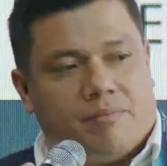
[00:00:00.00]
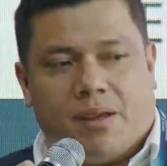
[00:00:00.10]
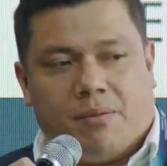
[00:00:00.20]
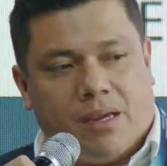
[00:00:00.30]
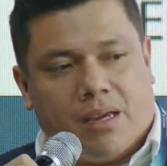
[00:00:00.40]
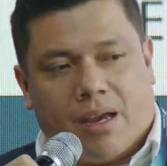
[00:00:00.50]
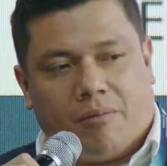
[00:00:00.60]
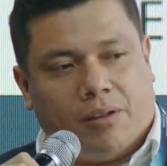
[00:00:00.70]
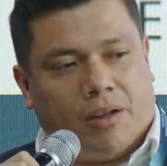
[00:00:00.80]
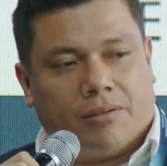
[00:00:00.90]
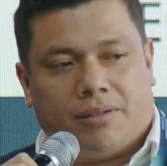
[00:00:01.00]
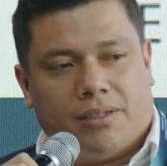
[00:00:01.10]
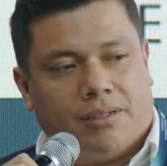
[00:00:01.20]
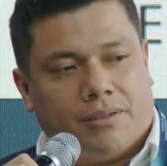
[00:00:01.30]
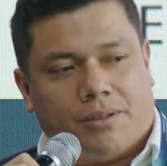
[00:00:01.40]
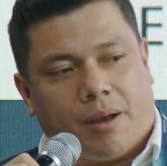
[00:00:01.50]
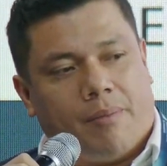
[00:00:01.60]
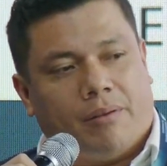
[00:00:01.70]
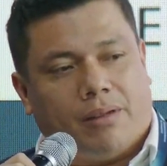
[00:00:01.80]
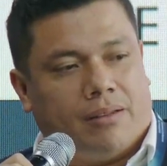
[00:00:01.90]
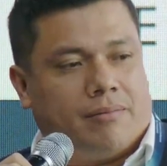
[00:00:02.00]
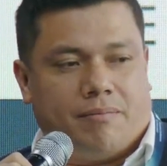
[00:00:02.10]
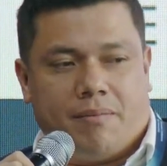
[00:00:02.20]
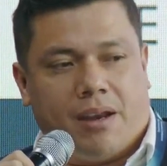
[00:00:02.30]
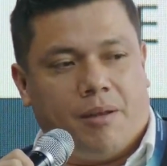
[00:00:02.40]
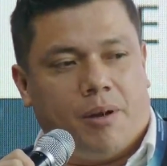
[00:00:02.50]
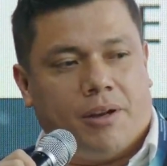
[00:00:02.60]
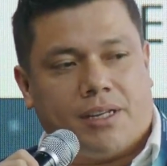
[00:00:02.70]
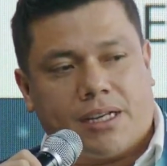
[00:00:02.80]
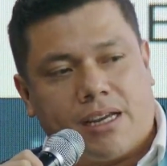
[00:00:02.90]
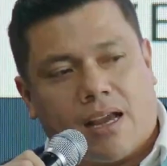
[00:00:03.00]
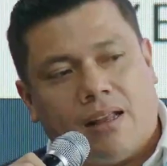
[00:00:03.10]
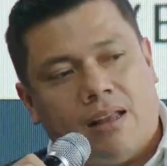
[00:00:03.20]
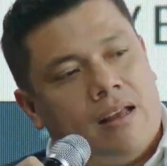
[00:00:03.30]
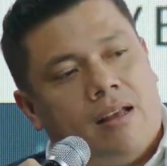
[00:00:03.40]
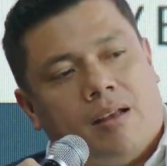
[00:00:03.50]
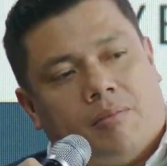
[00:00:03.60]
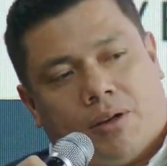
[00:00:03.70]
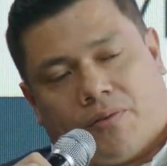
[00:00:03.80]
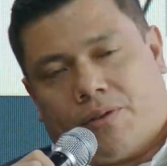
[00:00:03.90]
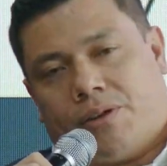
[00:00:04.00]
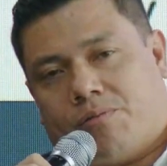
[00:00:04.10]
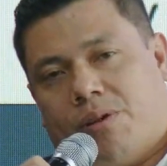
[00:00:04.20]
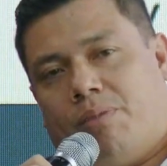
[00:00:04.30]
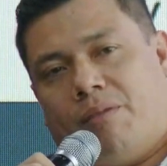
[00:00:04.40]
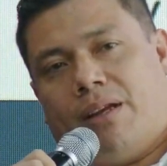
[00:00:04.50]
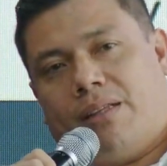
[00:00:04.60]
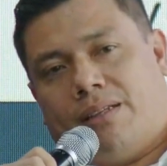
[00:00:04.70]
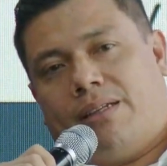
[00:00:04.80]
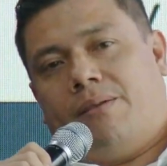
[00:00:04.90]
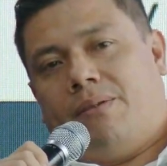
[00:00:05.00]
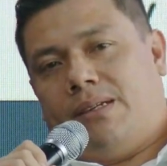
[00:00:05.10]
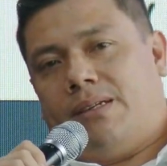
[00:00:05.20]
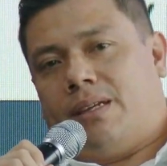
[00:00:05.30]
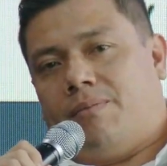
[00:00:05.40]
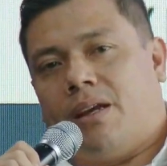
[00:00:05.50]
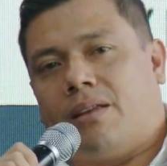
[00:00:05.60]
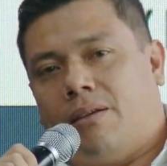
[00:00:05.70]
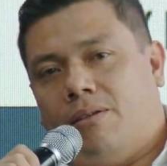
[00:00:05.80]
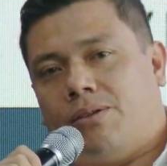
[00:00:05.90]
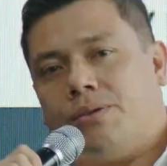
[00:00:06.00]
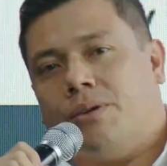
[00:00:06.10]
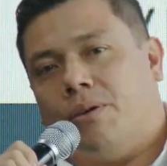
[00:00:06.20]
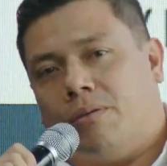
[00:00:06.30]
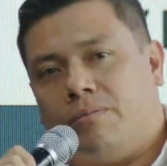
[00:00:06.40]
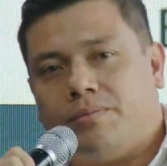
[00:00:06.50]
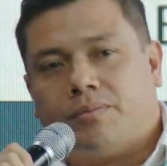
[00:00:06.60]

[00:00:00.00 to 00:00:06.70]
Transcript: maybe I will not talk about it very, very technical, but of course we implemented the AV system that also